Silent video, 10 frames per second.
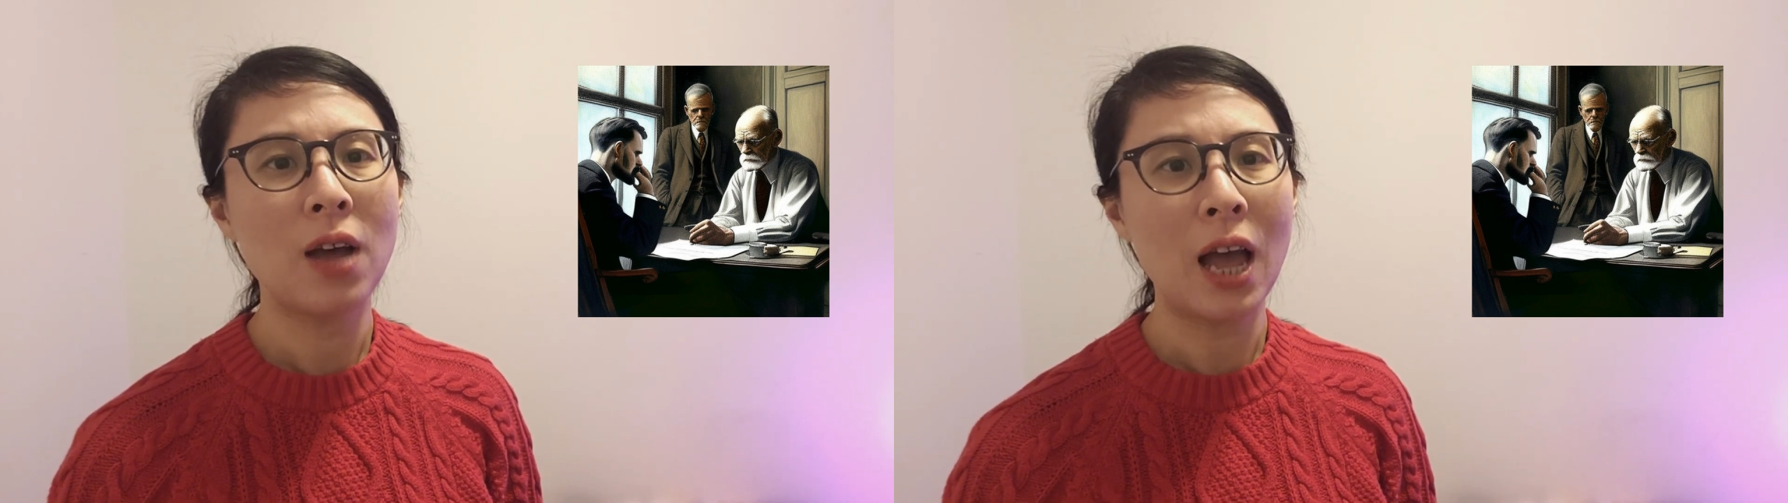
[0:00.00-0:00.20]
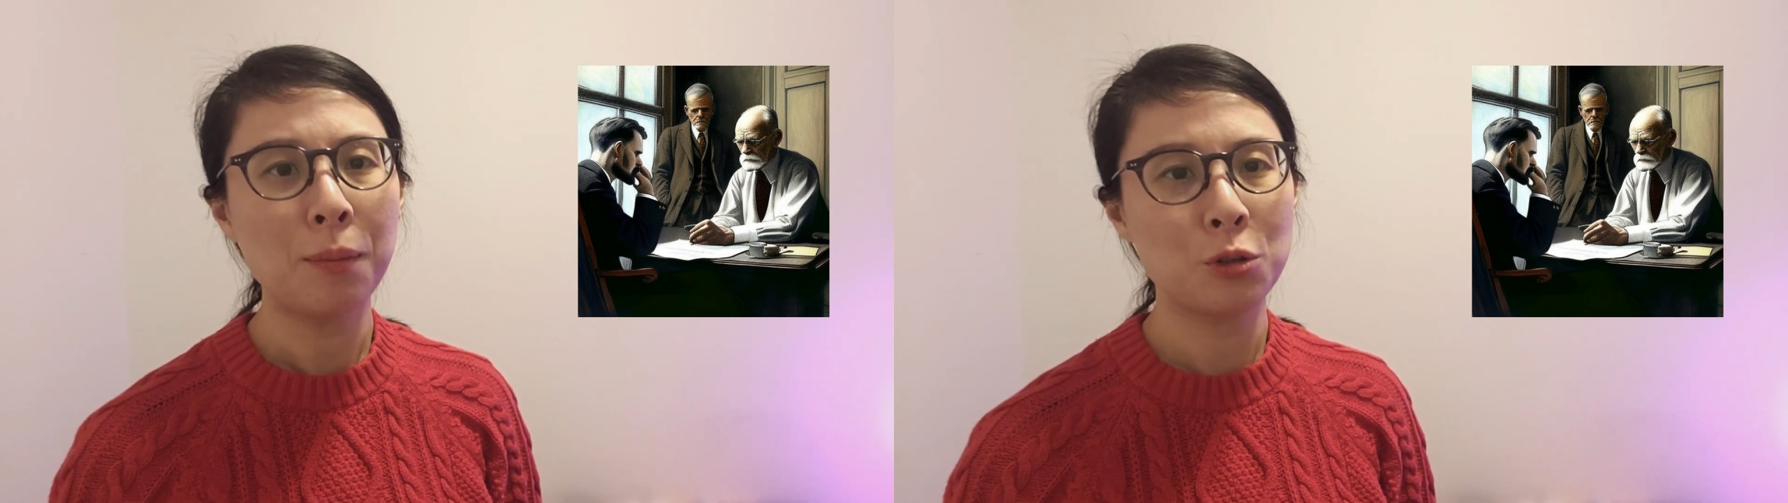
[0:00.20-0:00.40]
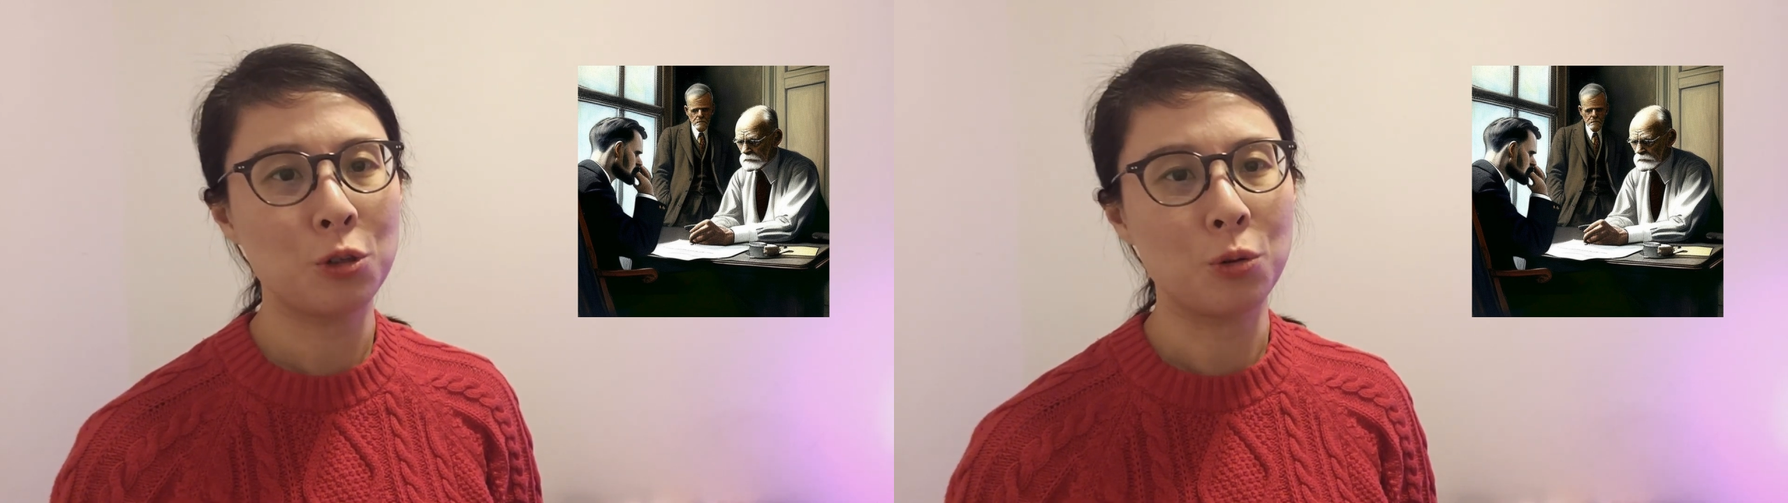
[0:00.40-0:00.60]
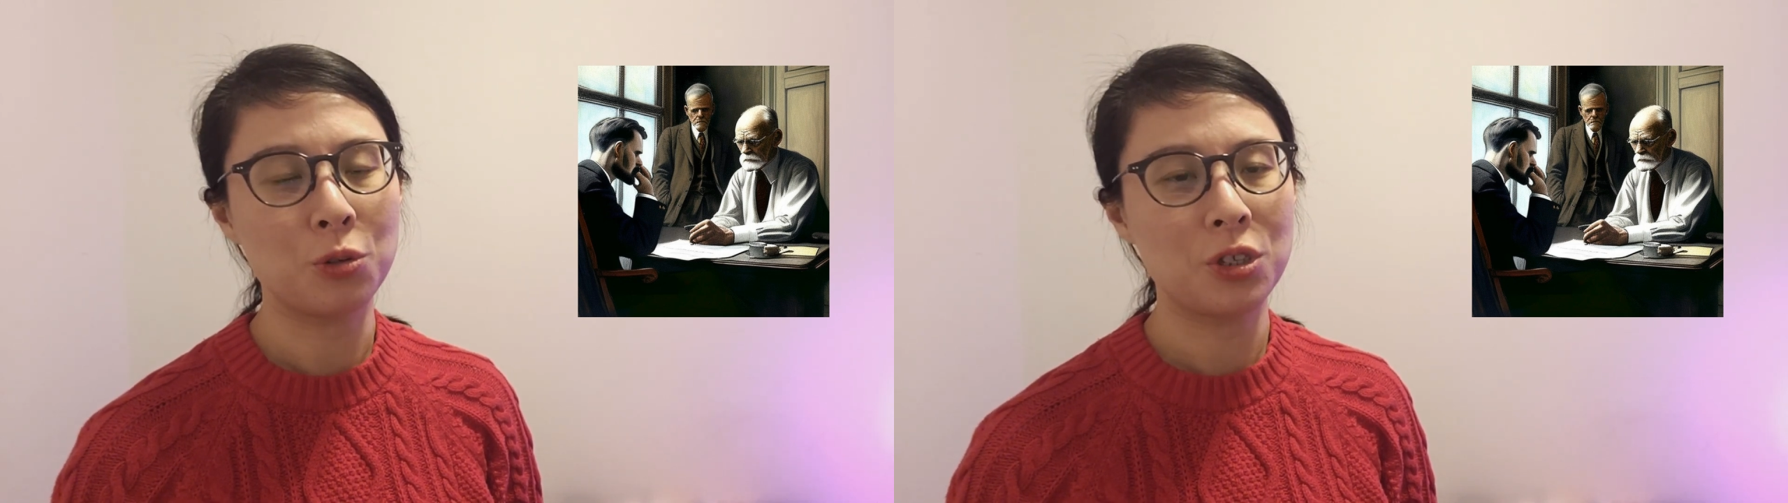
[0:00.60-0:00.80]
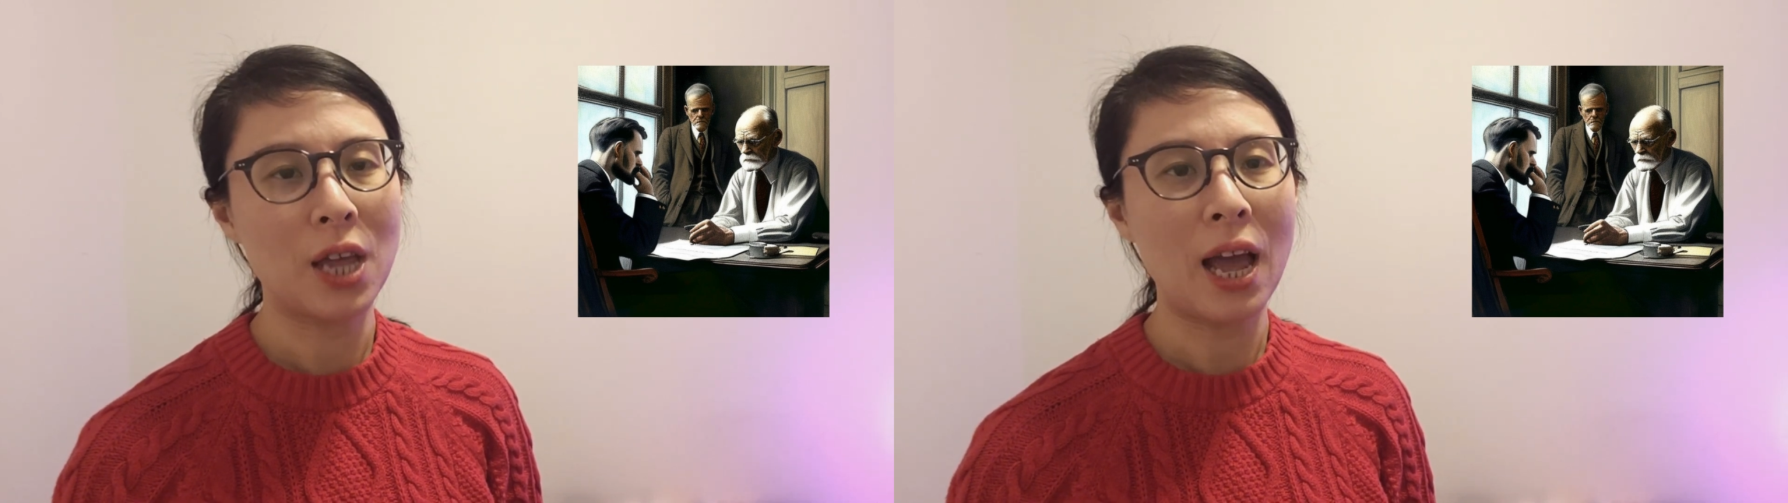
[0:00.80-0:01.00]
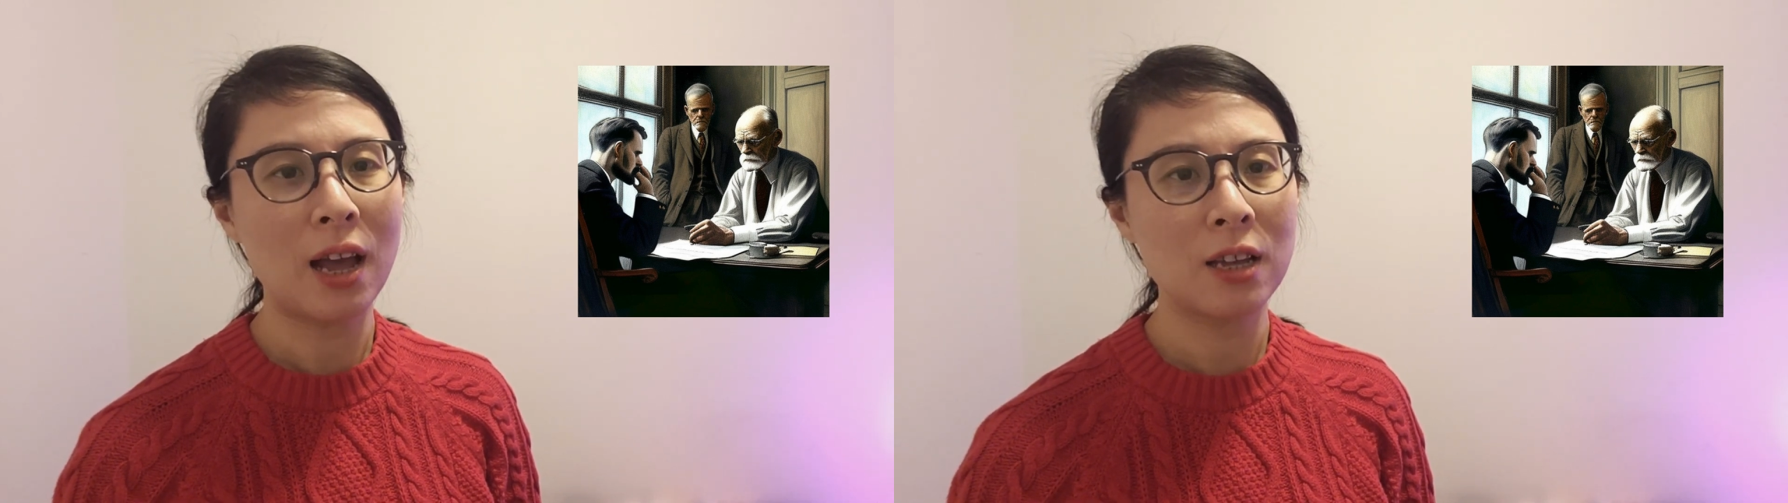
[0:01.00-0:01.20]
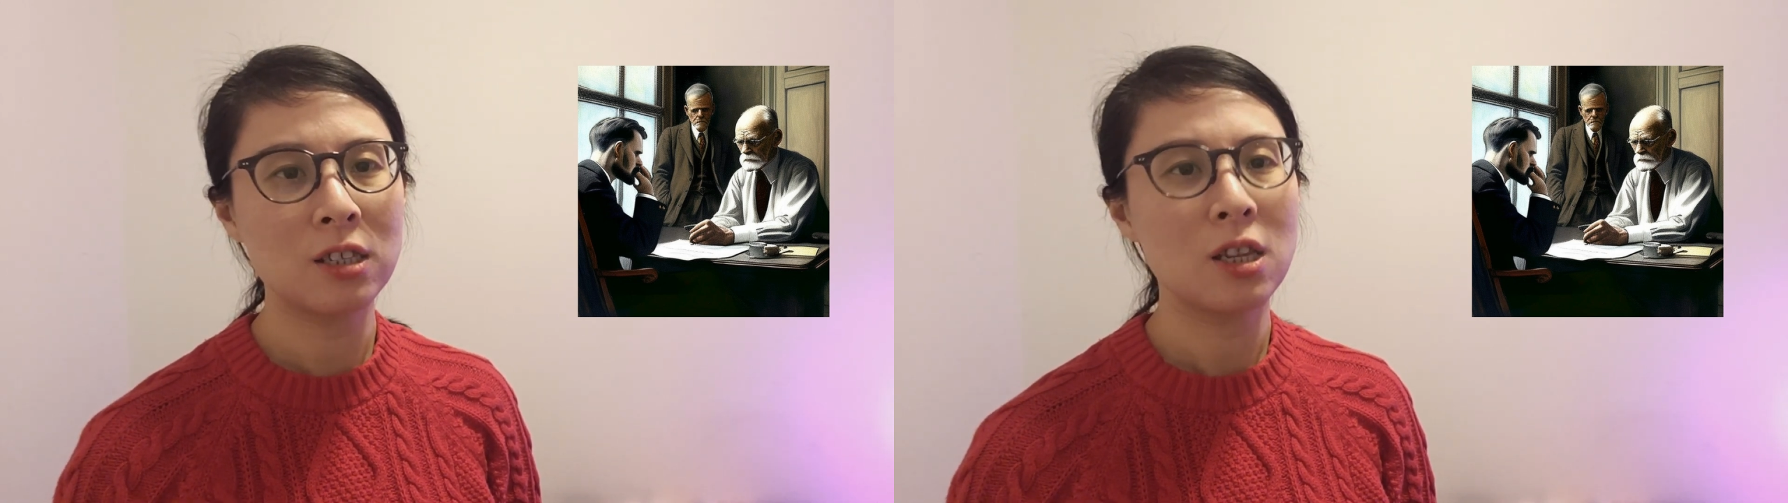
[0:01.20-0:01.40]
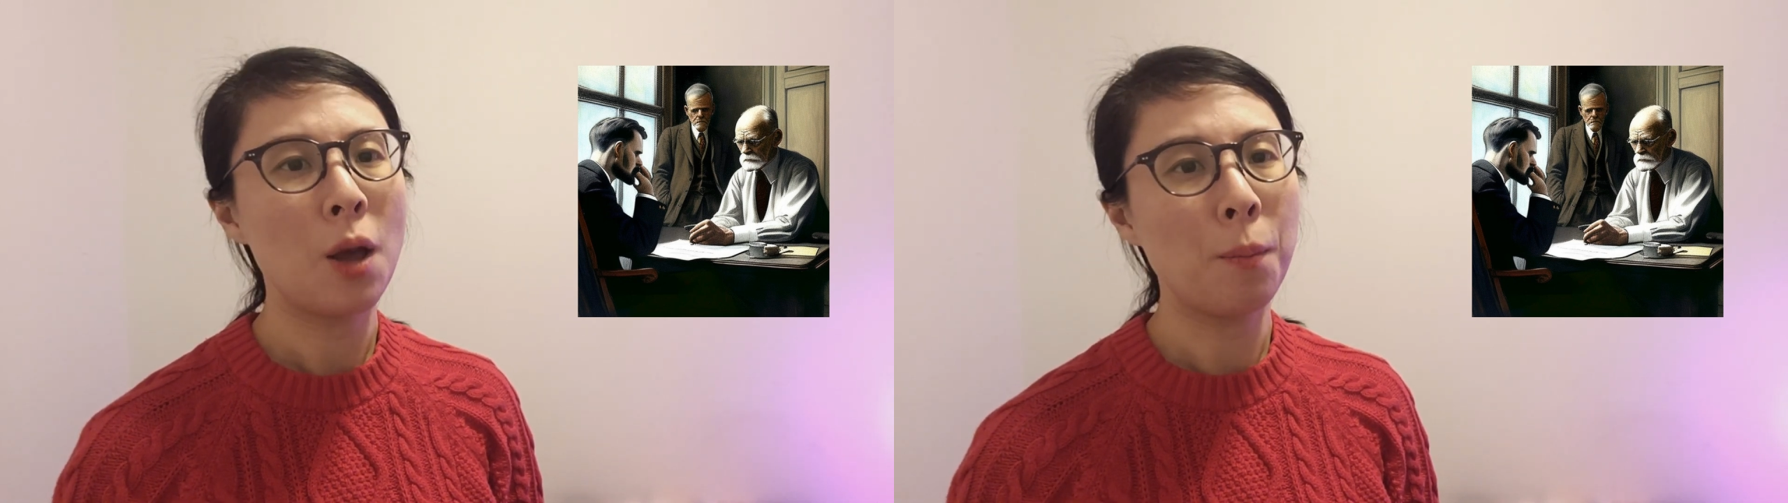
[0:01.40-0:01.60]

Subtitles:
episodes as